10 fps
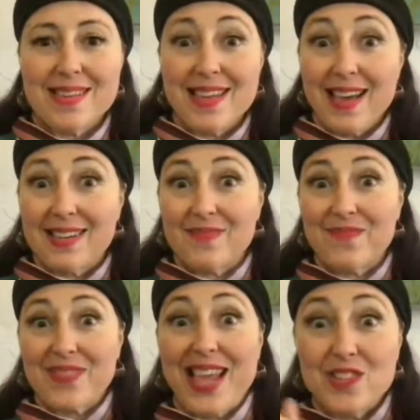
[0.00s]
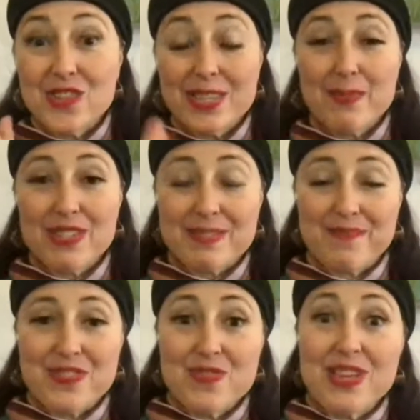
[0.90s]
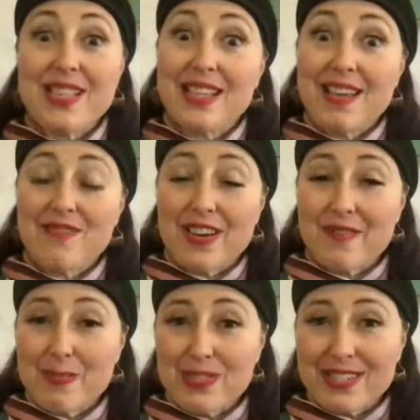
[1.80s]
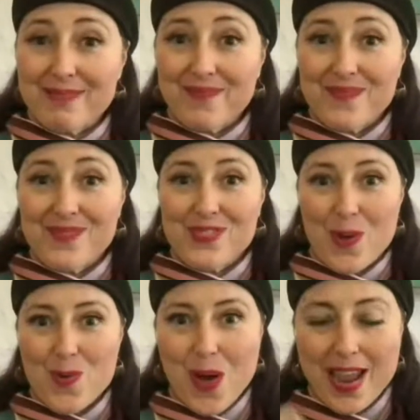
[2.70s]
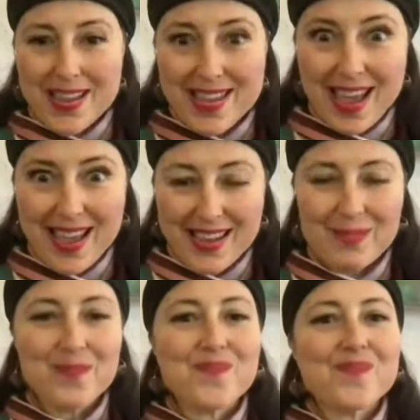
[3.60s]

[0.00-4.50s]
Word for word: yeah, and you get the book you get the live write of the book. So, yay.